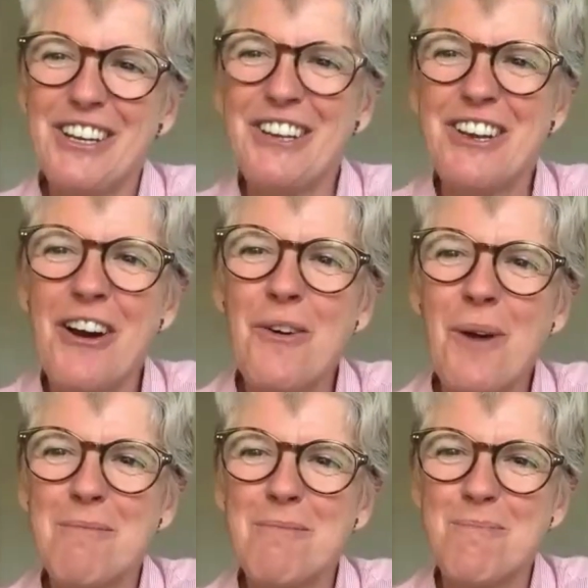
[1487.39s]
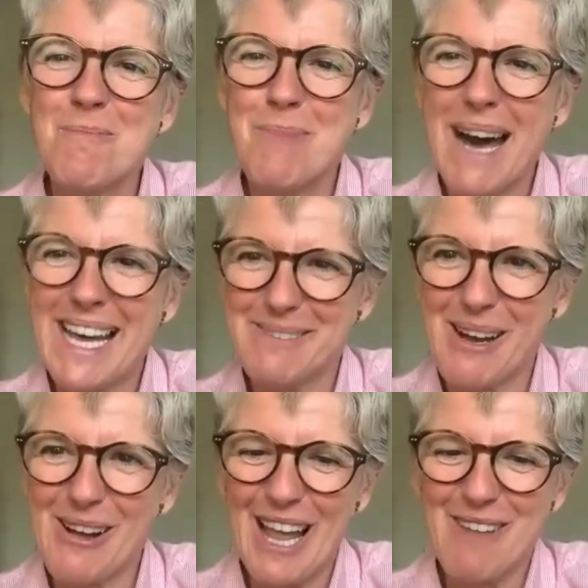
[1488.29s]
You know, I'm
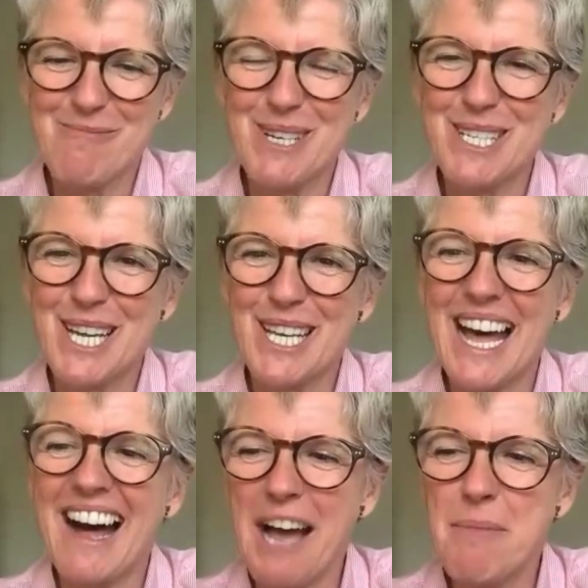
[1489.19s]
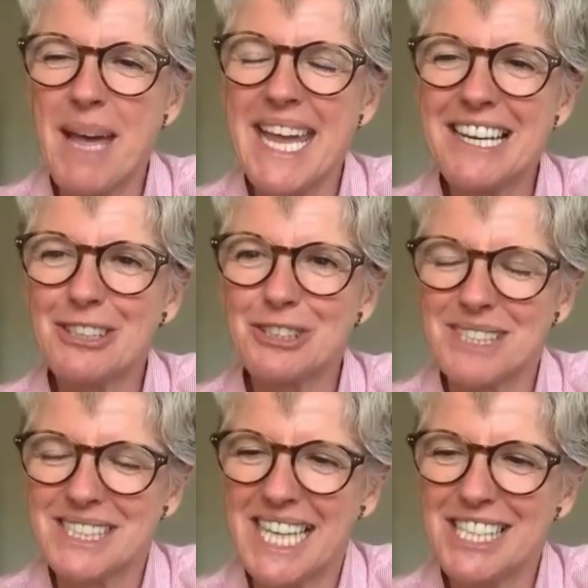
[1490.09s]
mad about language and I pay a
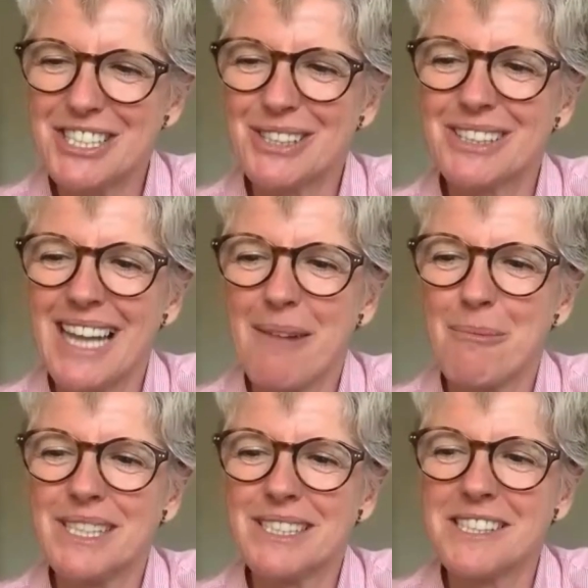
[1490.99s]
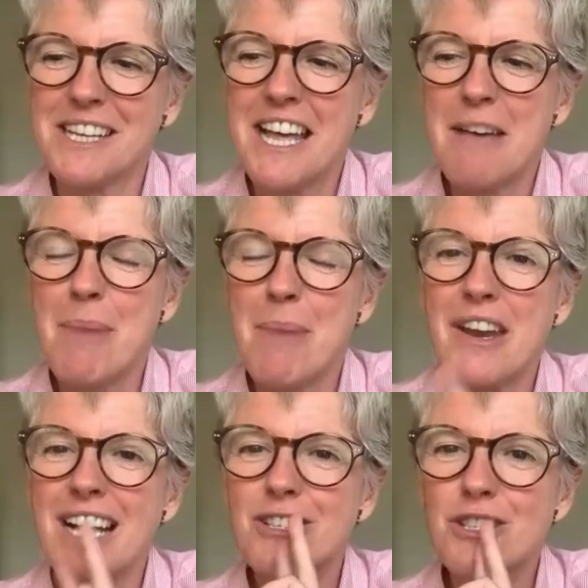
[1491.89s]
lot of attention to language,
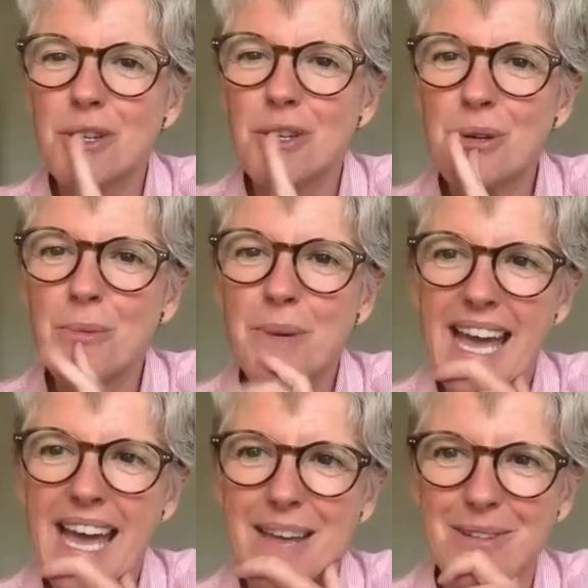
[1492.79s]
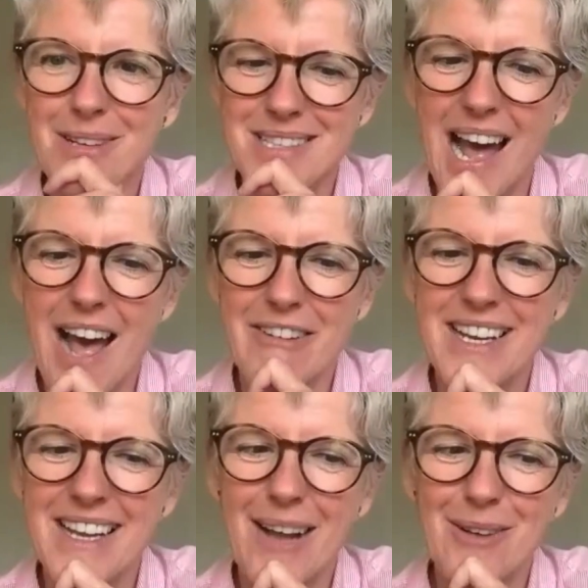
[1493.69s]
but there are 2 behaviors that
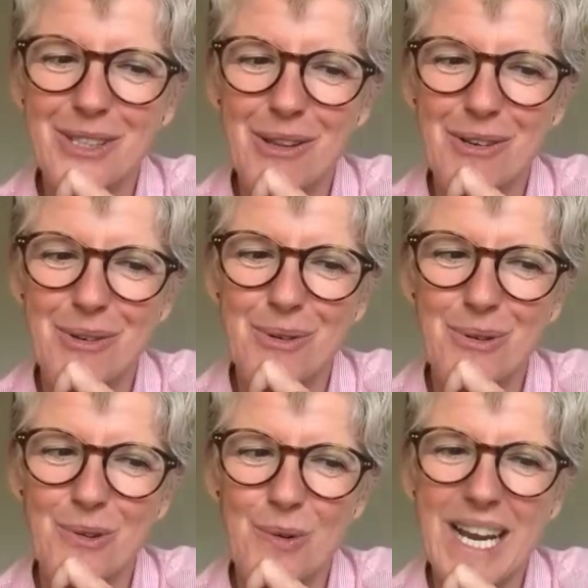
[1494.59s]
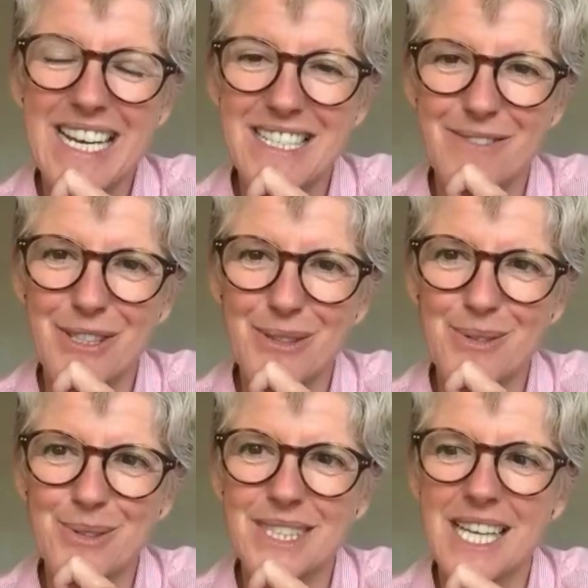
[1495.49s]
I have encountered through
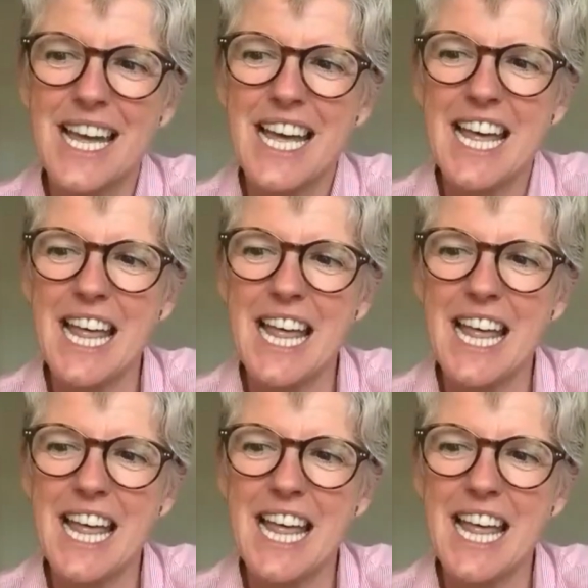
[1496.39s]
interviews